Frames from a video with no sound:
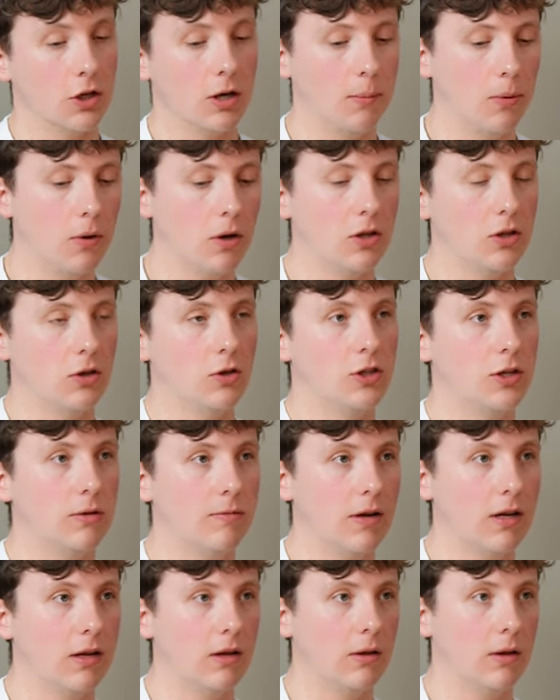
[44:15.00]
you can put a YouTube
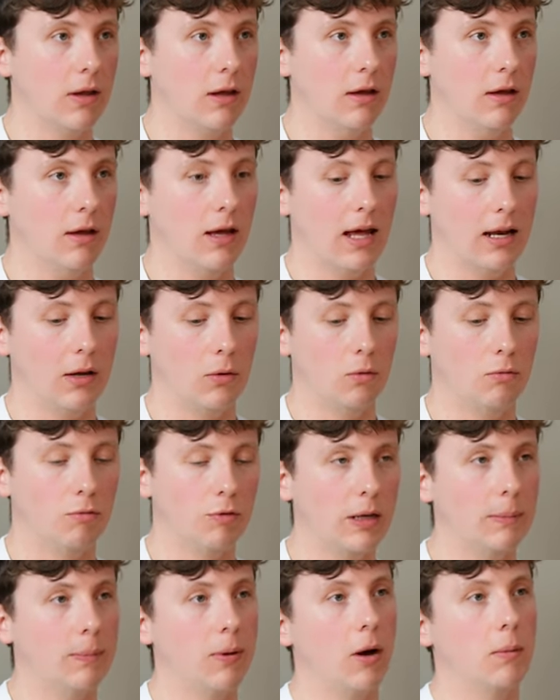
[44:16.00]
video in there and it will
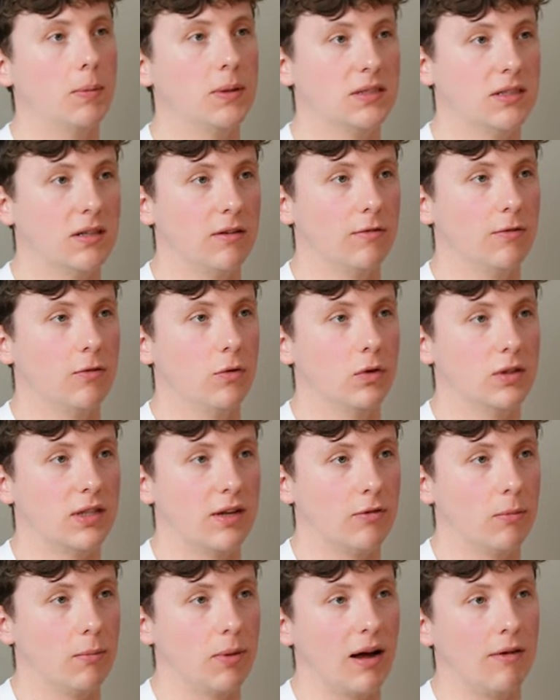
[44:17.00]
repurpose it for
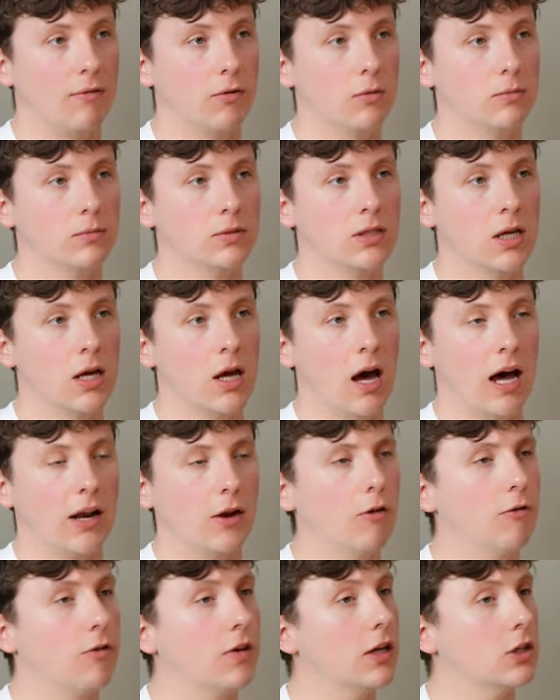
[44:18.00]
different platforms. I
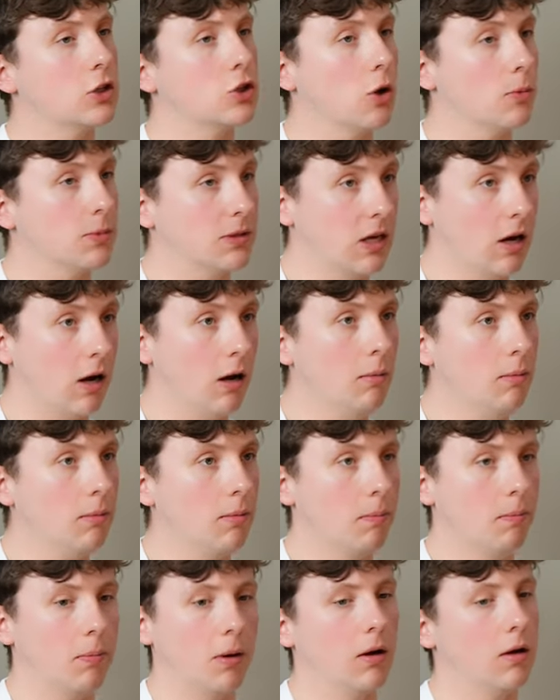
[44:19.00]
don't think it chops it up,
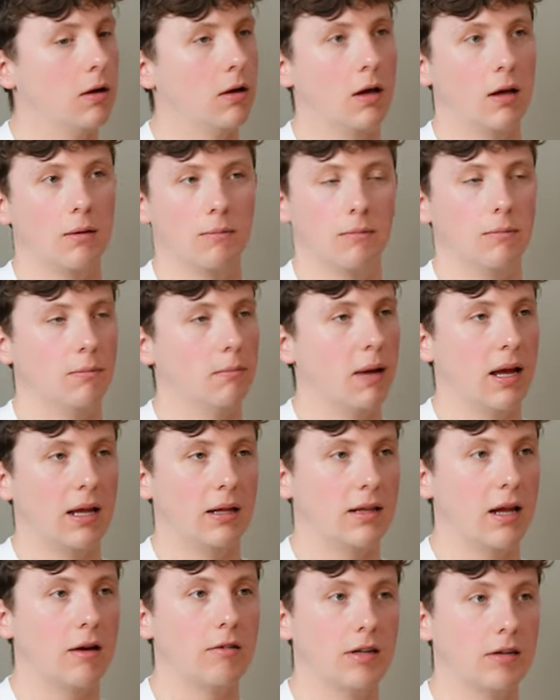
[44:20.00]
but
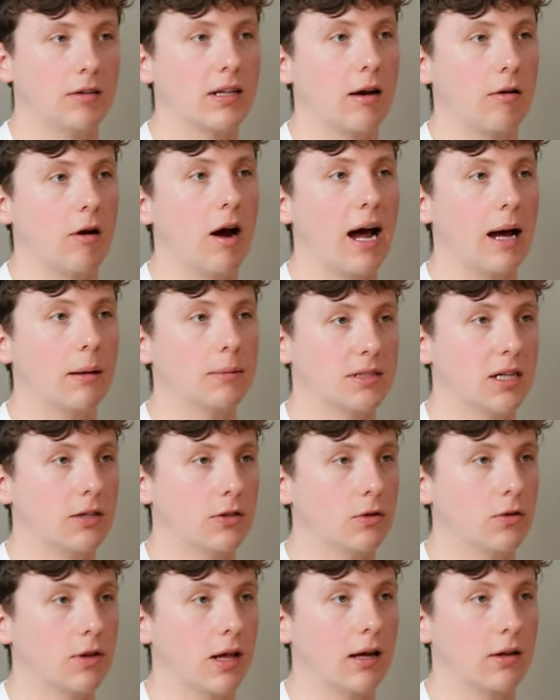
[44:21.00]
mate. There are apps that
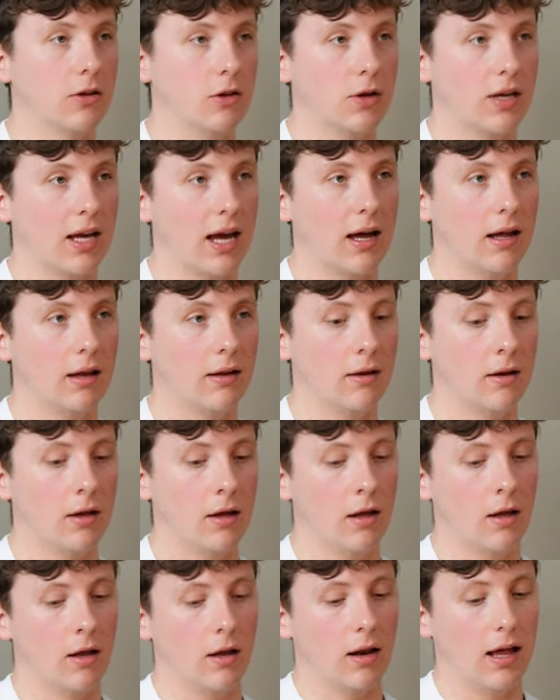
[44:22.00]
do that. You
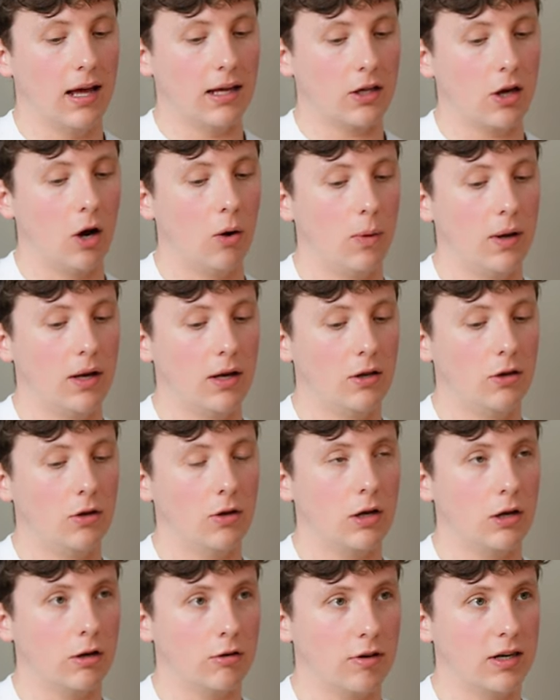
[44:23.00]
can like go in and you
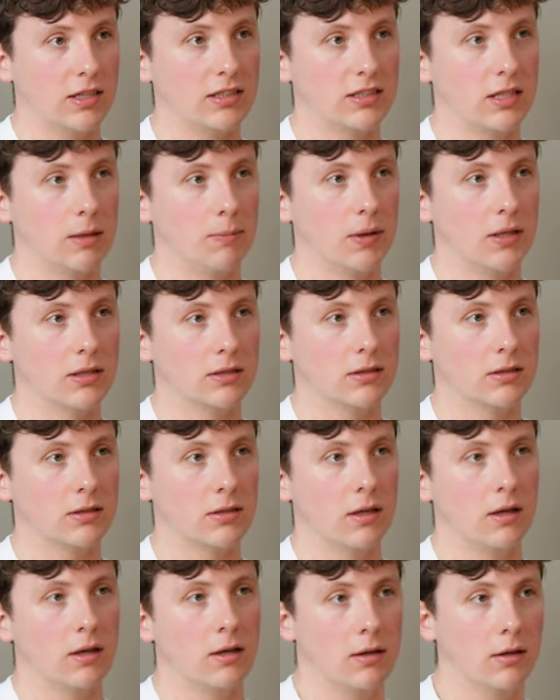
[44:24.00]
can create snippets.
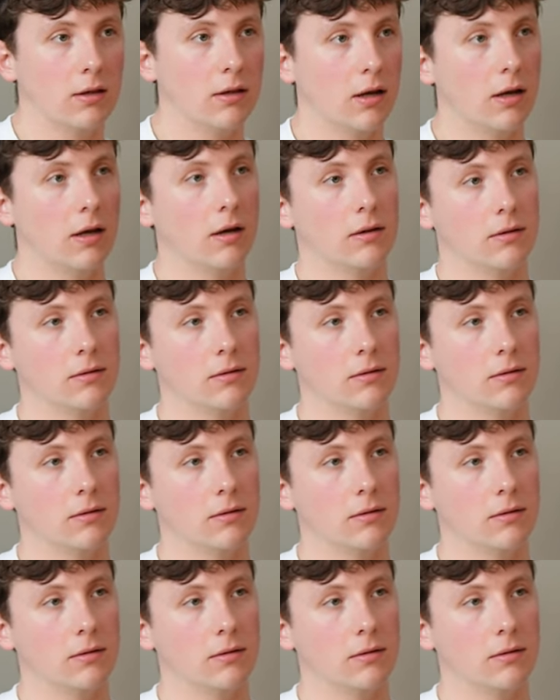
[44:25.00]
Yeah.